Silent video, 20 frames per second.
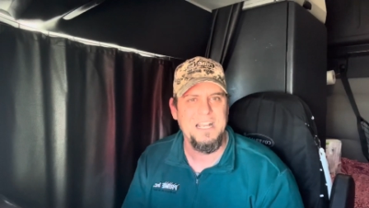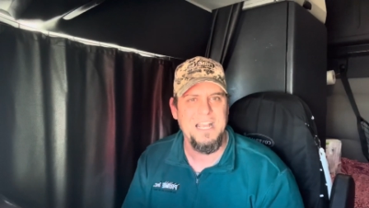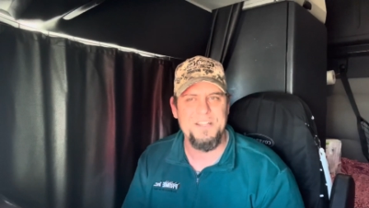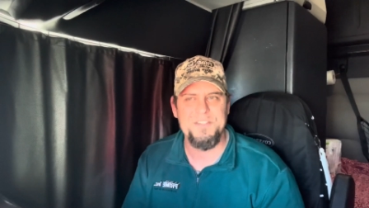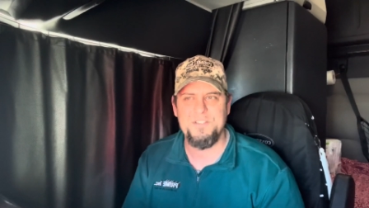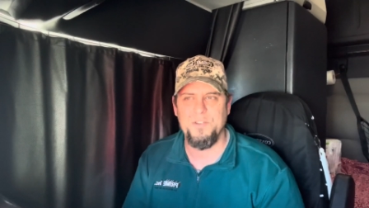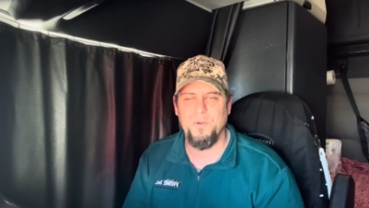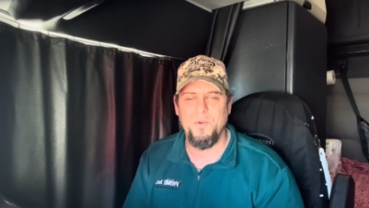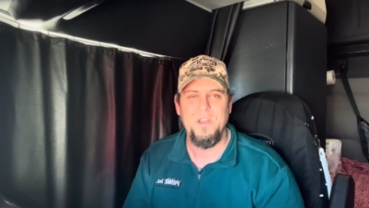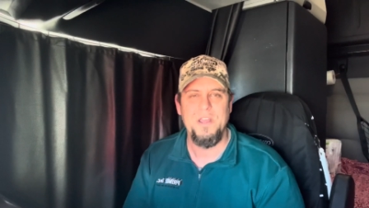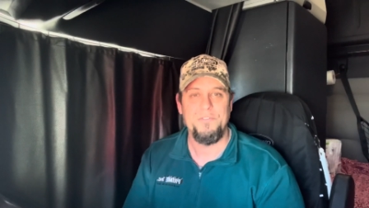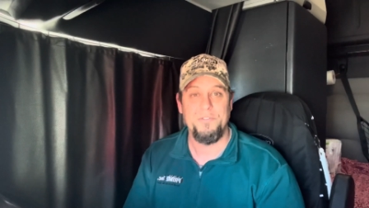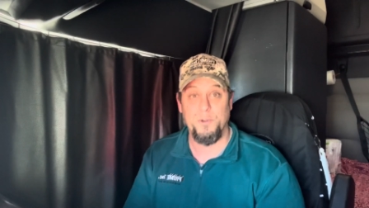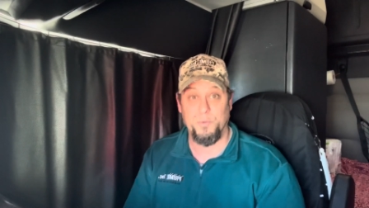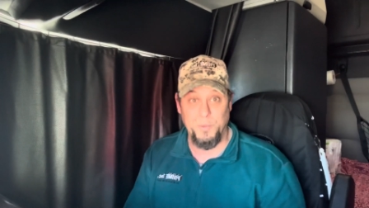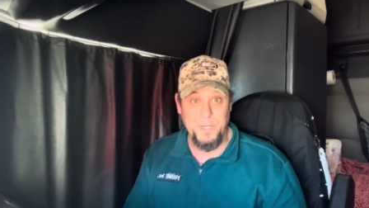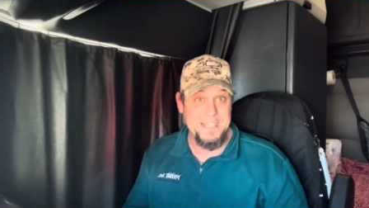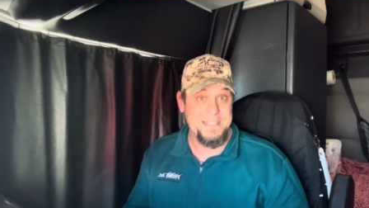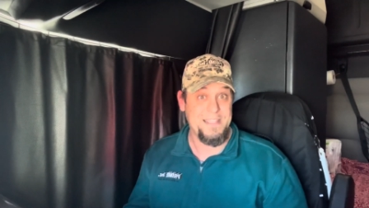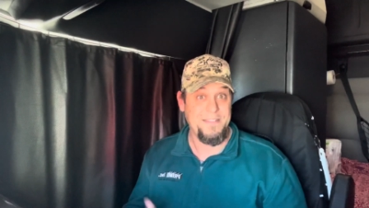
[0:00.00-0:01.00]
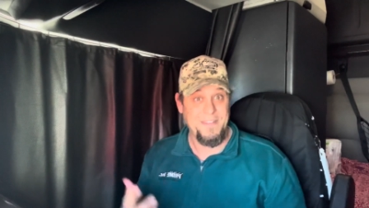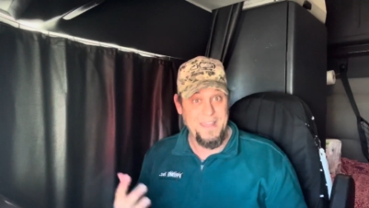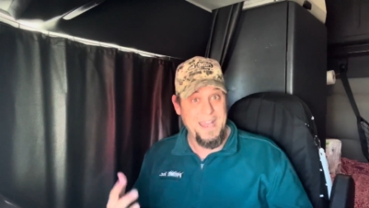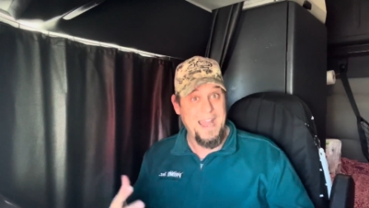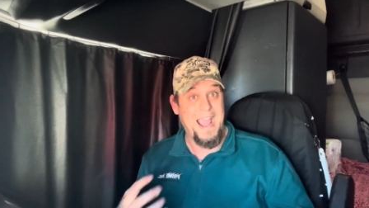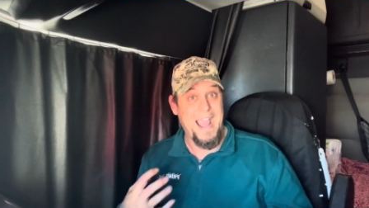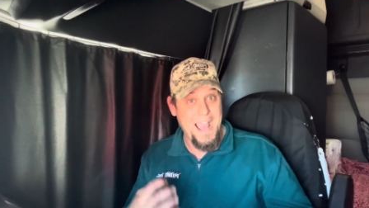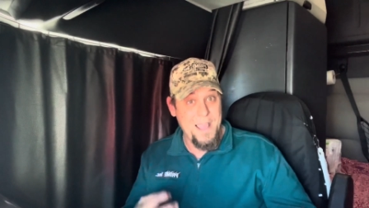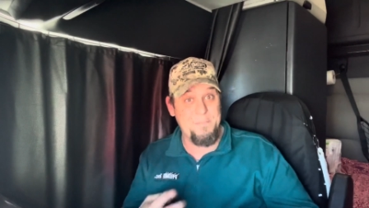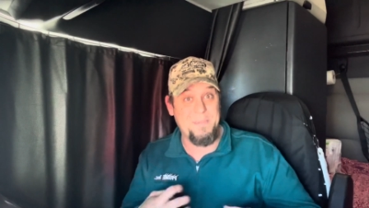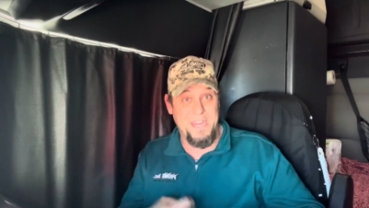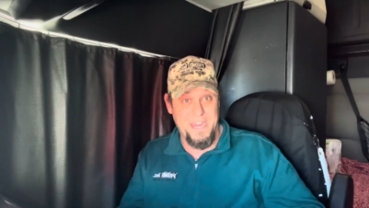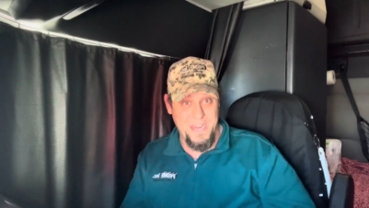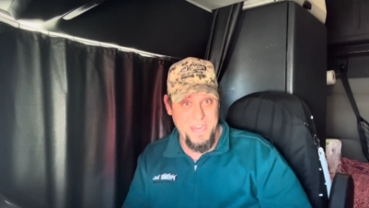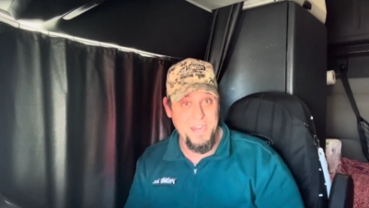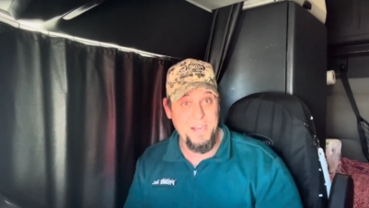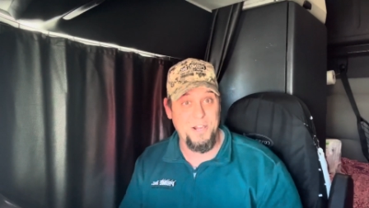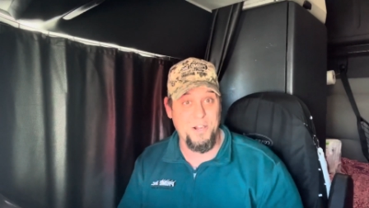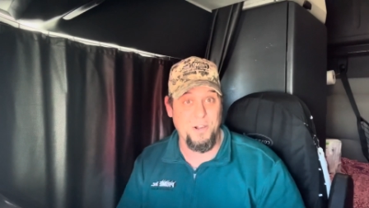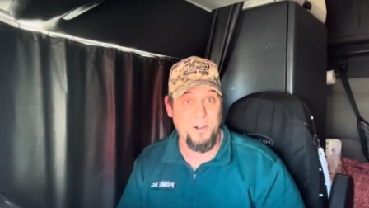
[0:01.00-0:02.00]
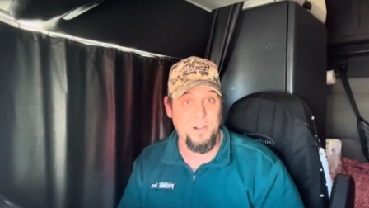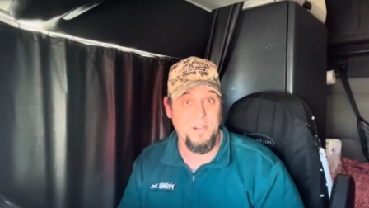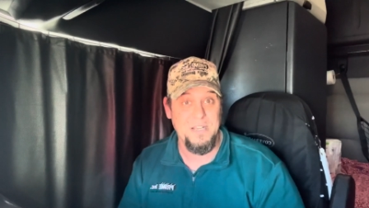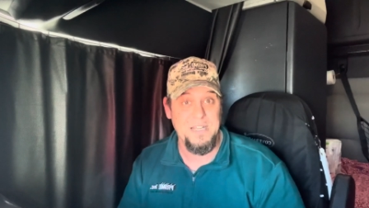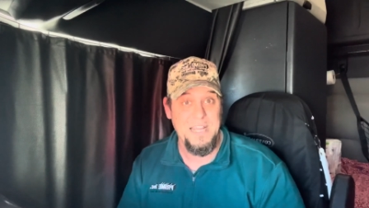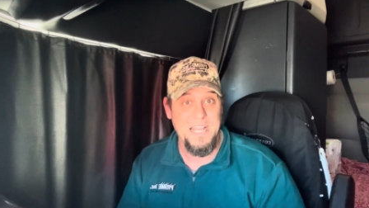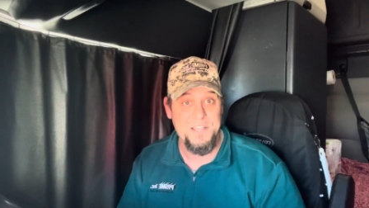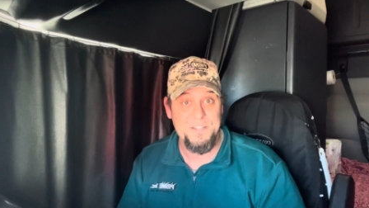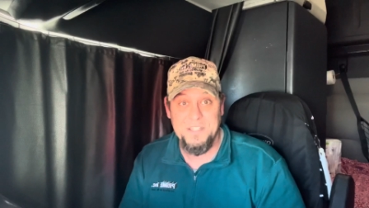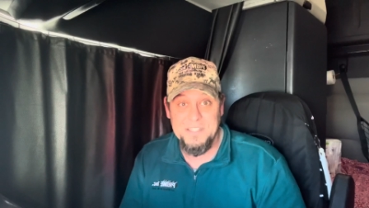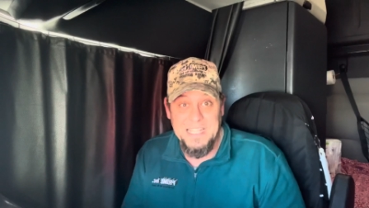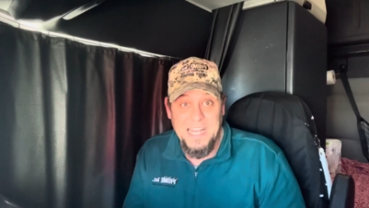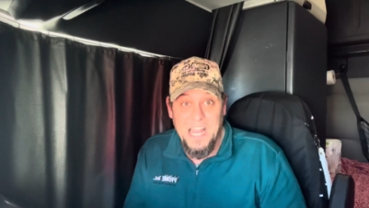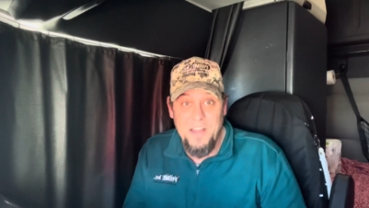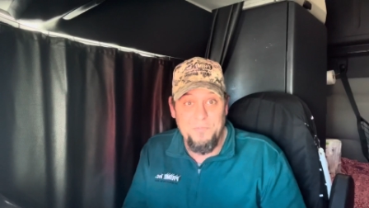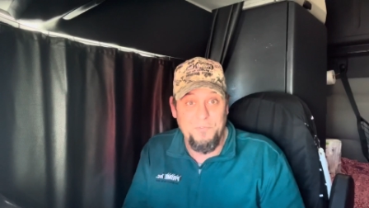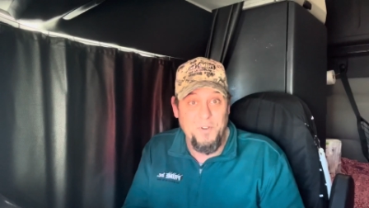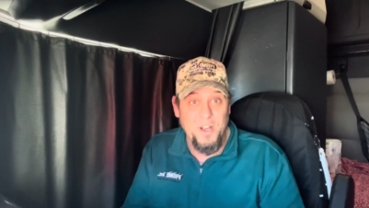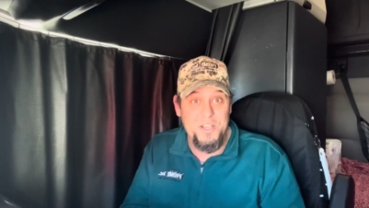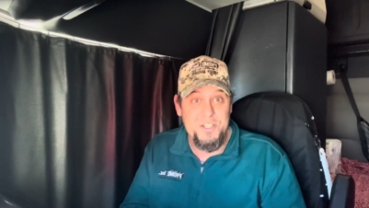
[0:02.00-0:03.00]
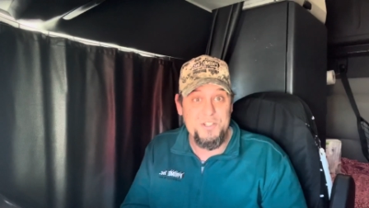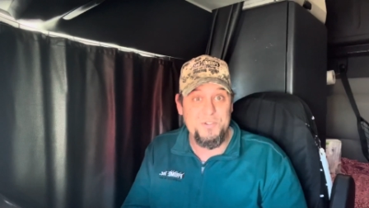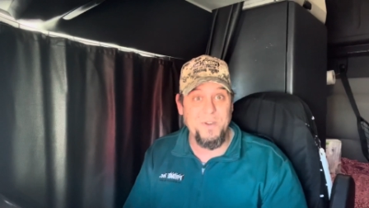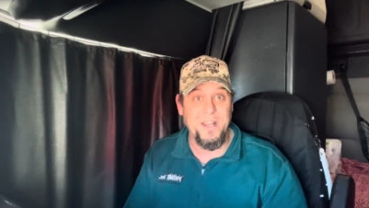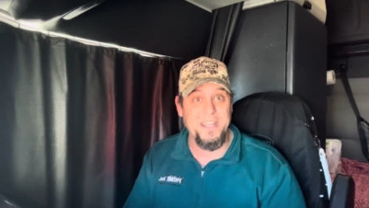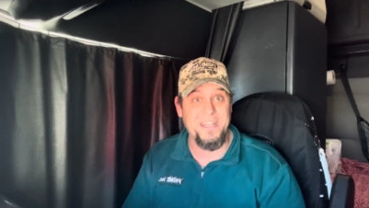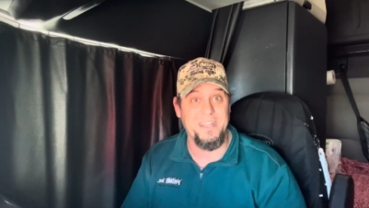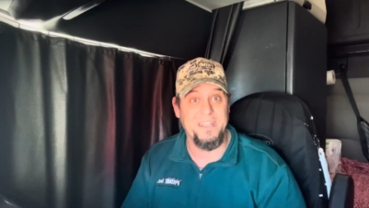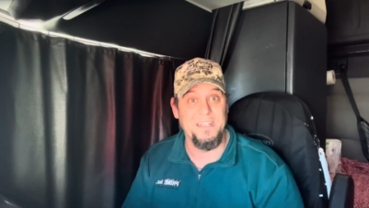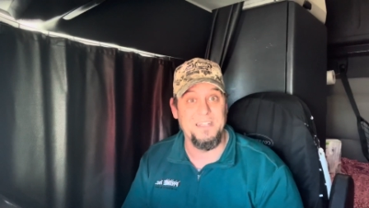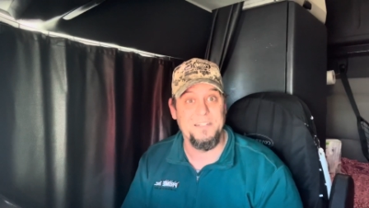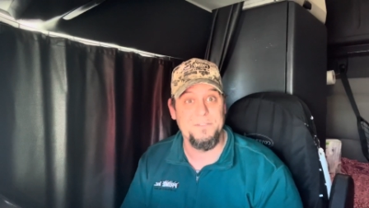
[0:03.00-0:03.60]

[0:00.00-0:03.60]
And so the reason that I'm here is because I got frustrated.